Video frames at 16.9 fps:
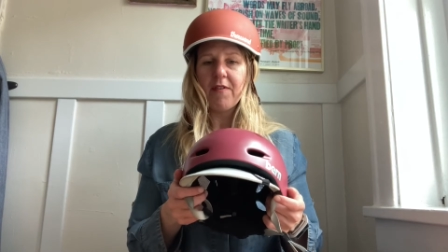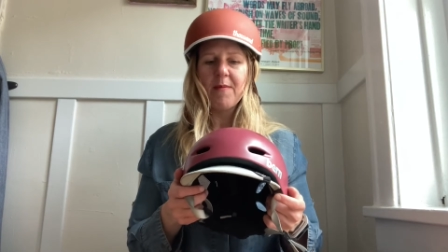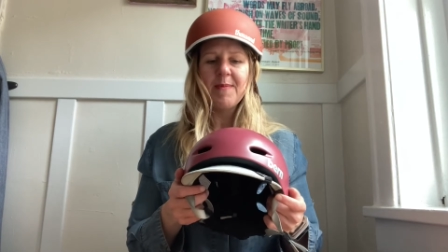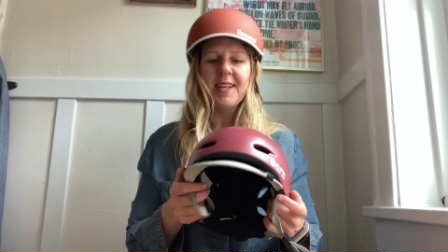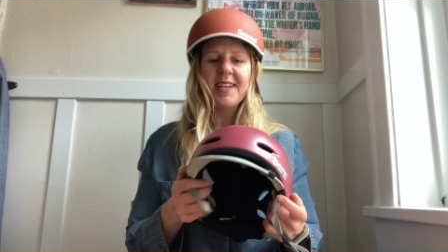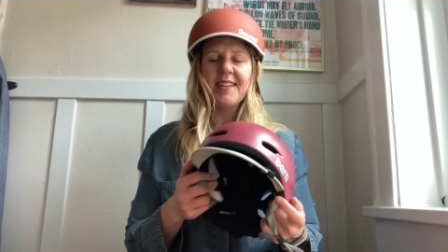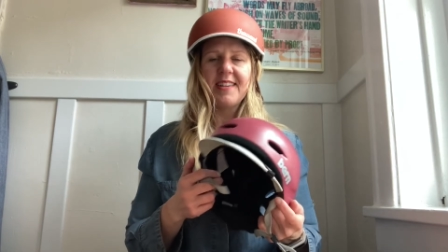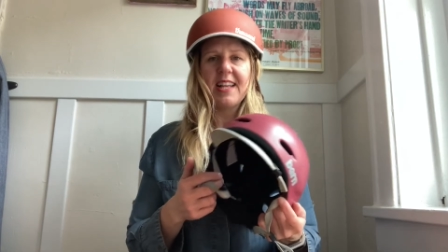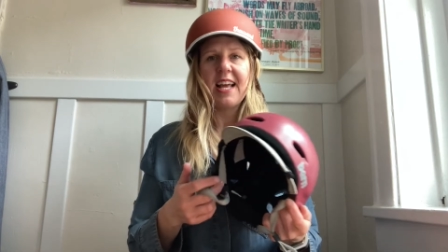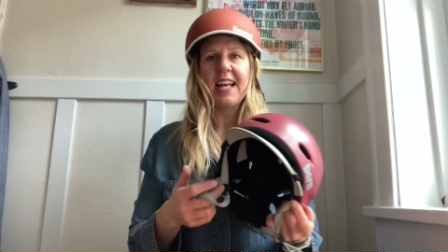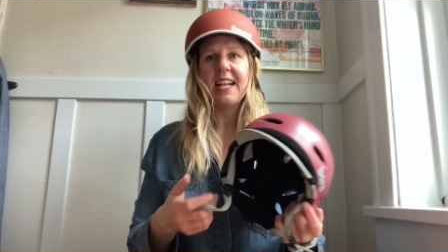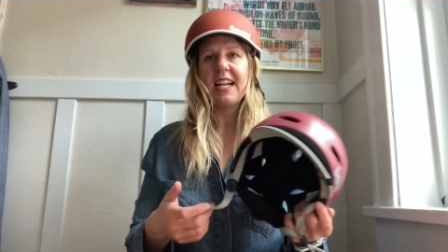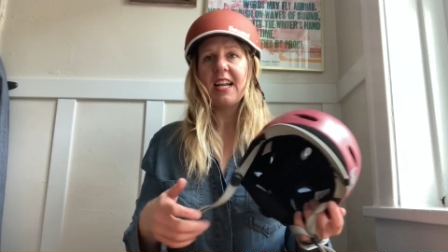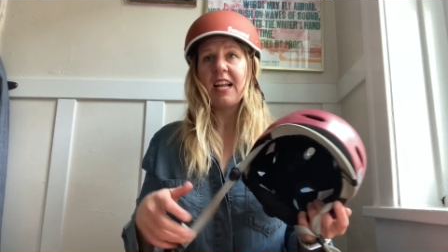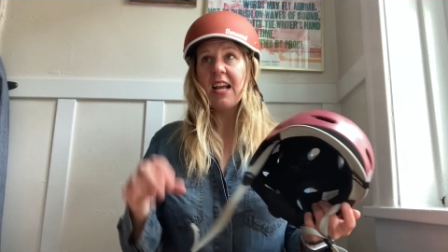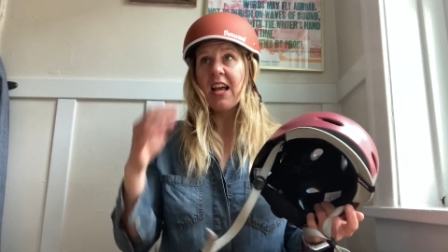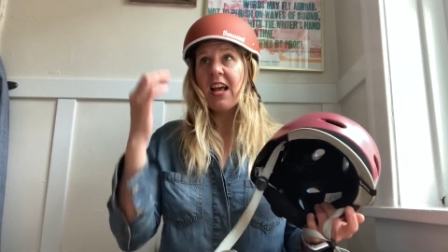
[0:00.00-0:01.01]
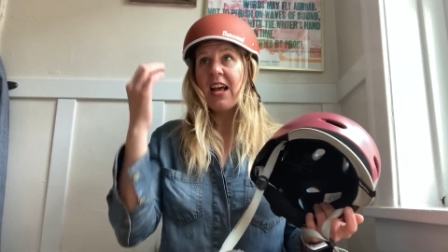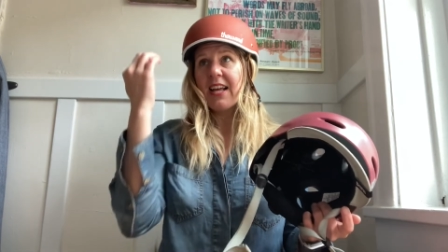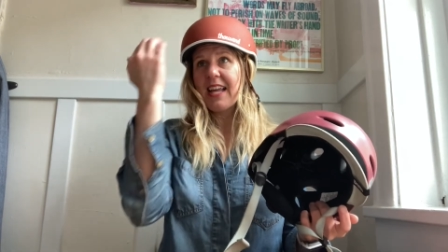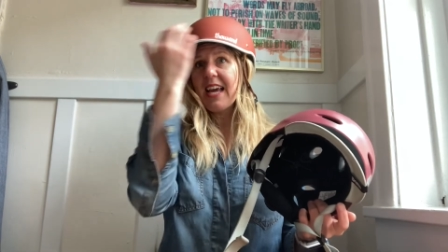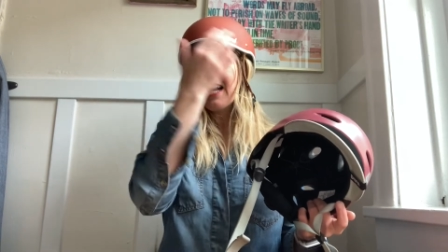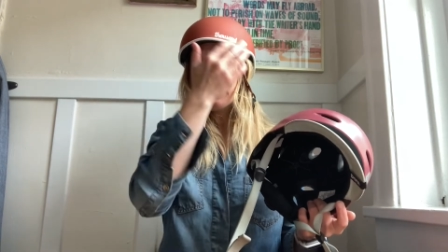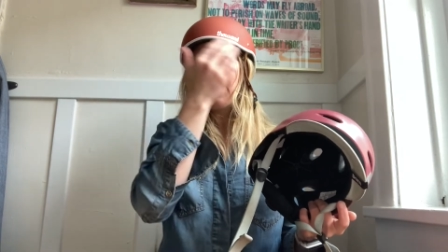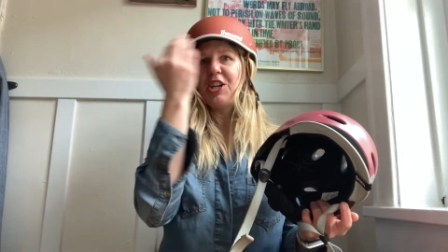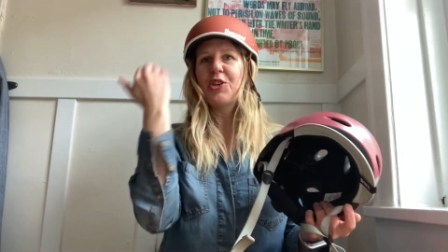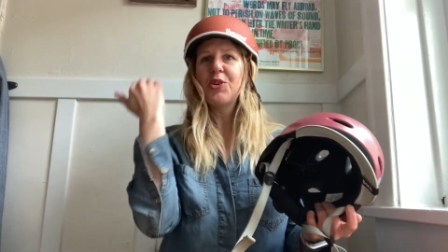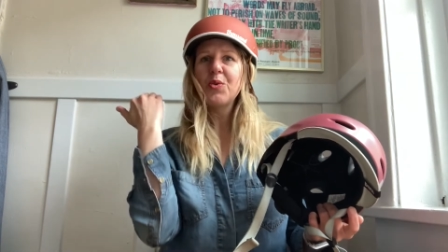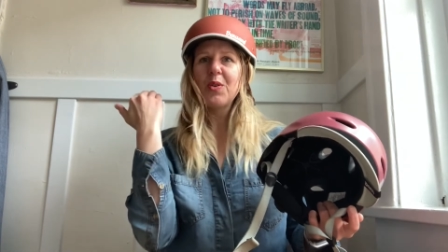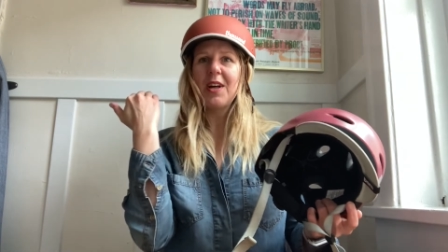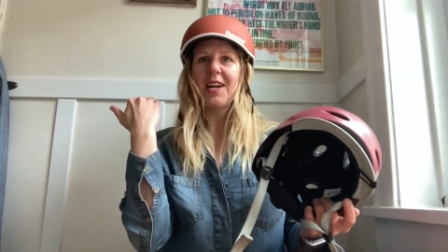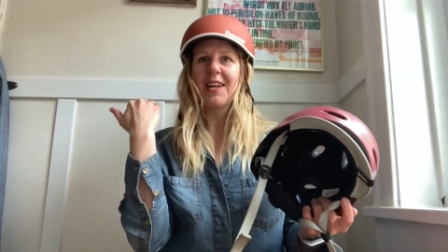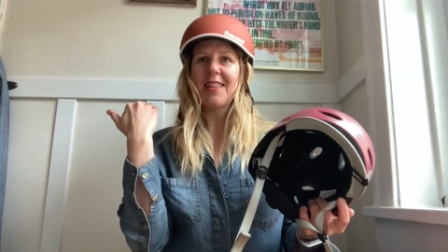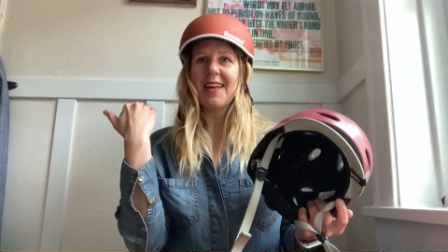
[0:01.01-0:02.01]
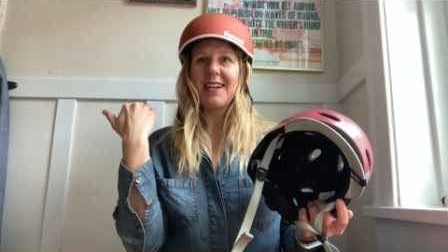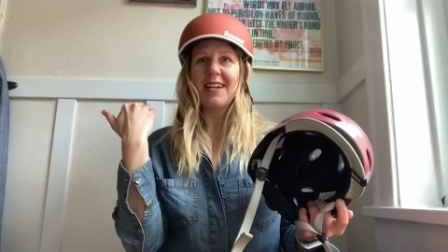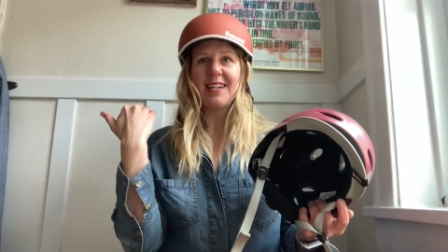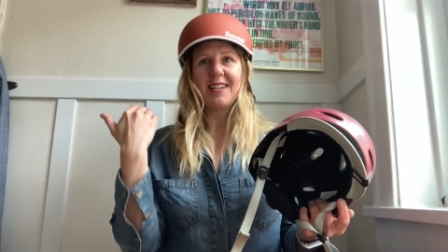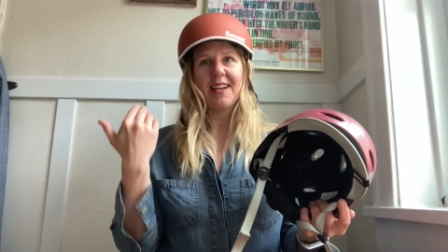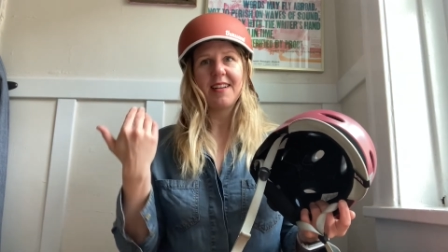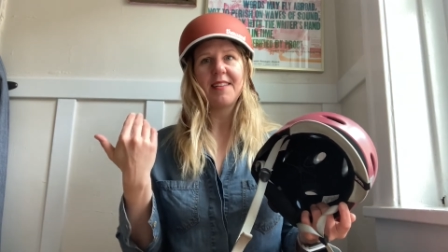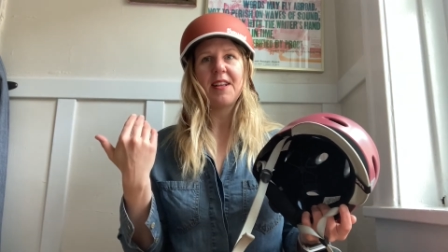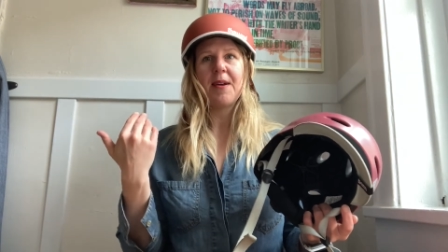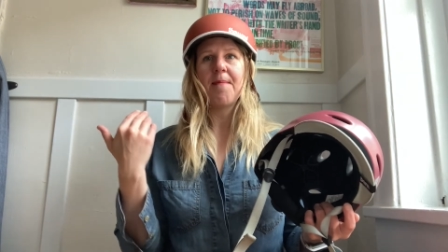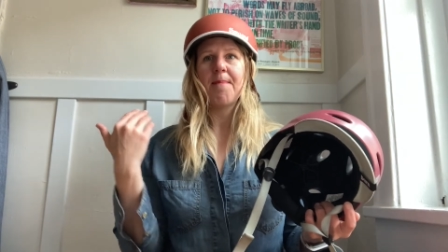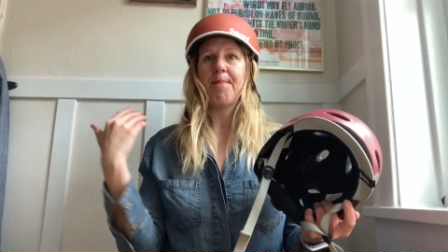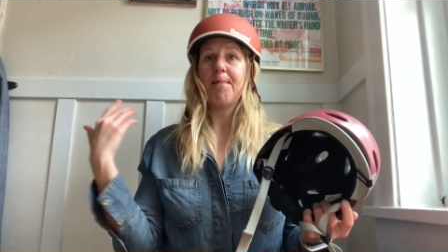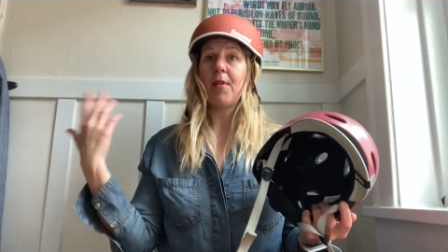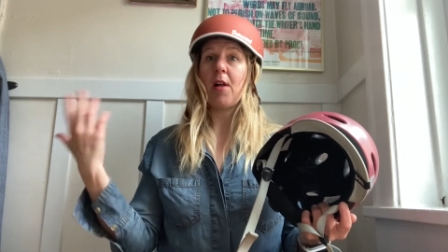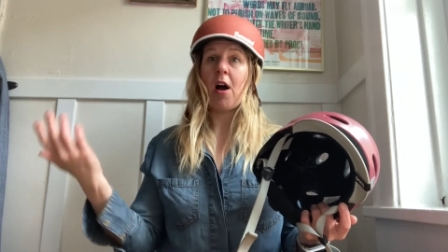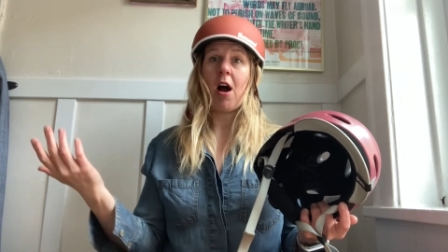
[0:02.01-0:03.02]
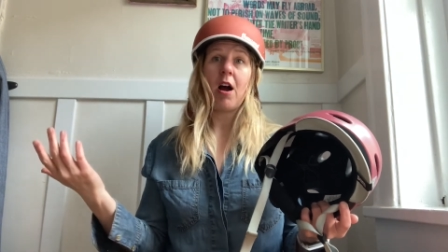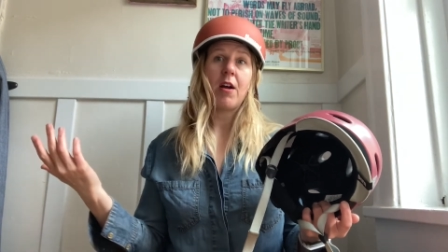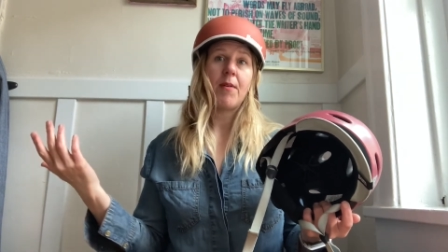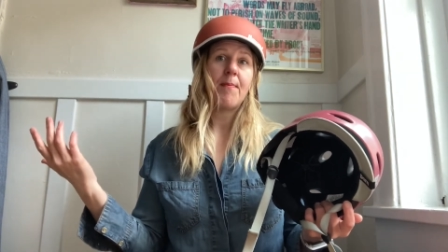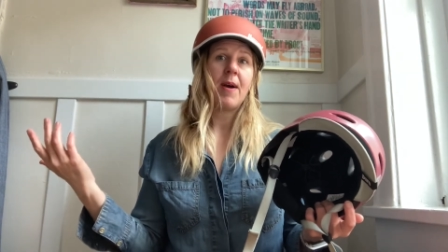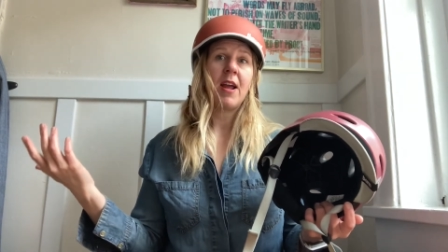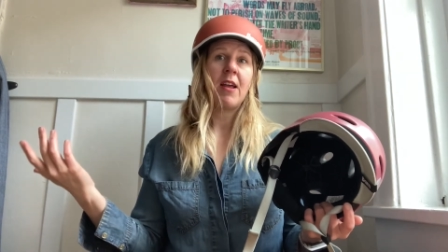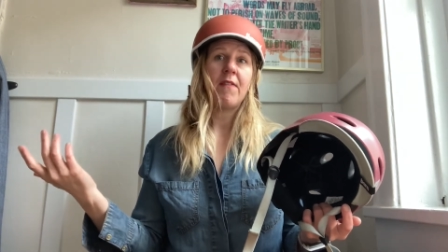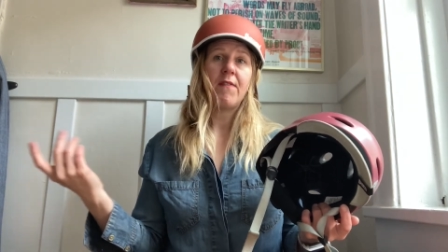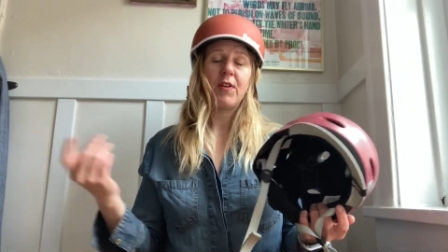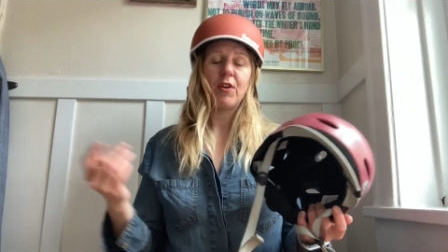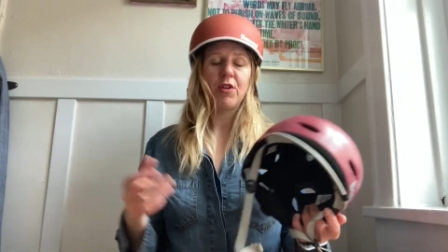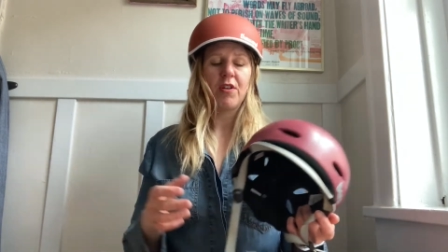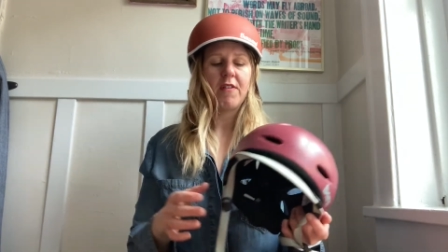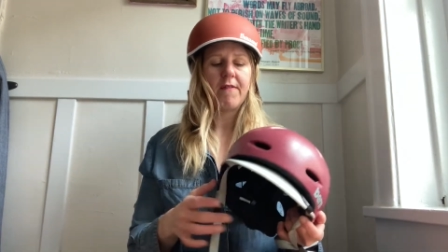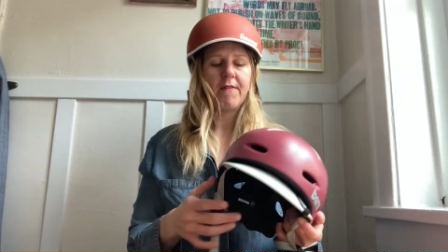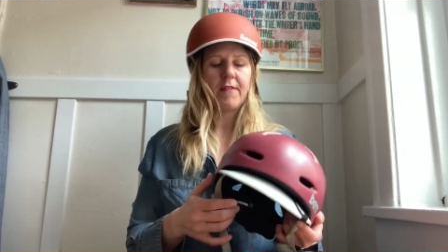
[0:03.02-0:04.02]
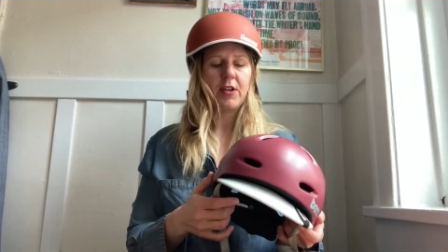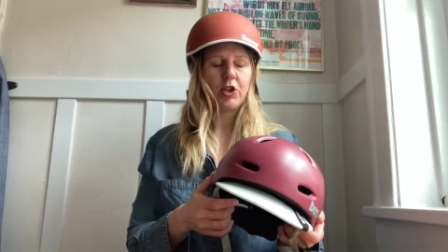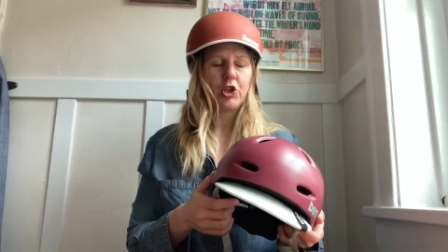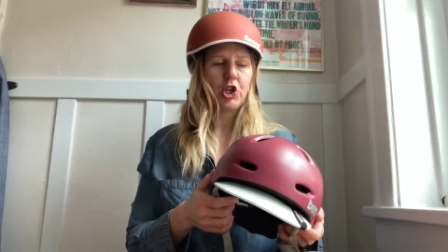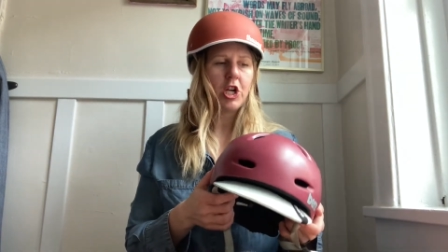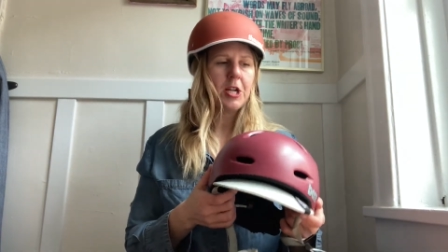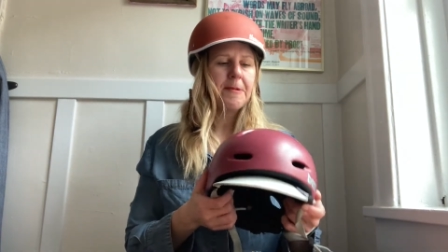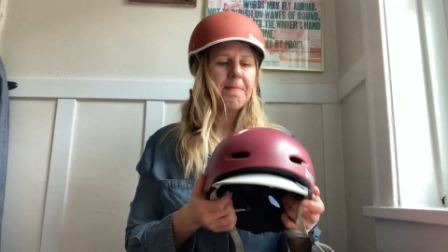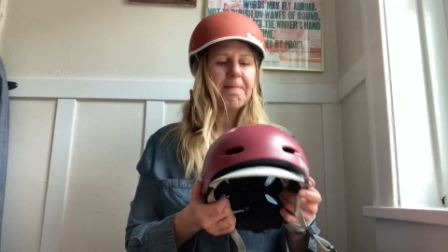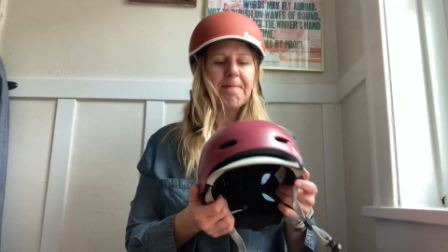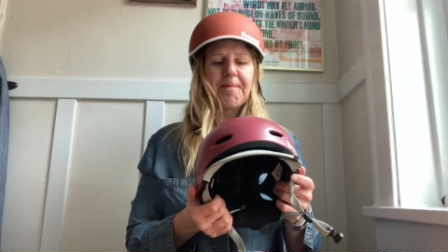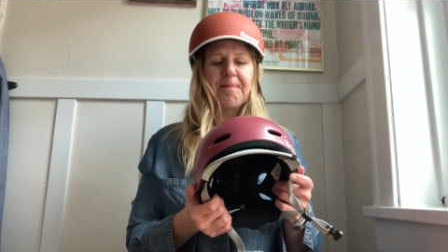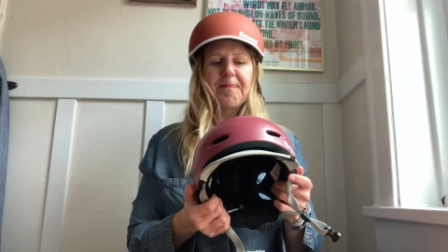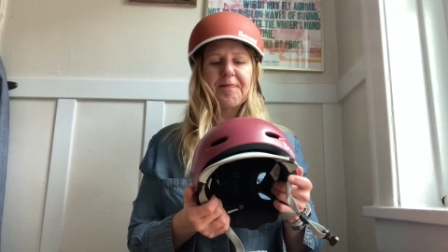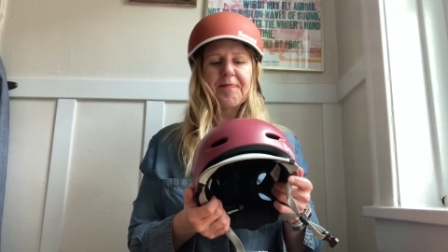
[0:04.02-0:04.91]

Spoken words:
from this. And again, I do like that it doesn't block my field of vision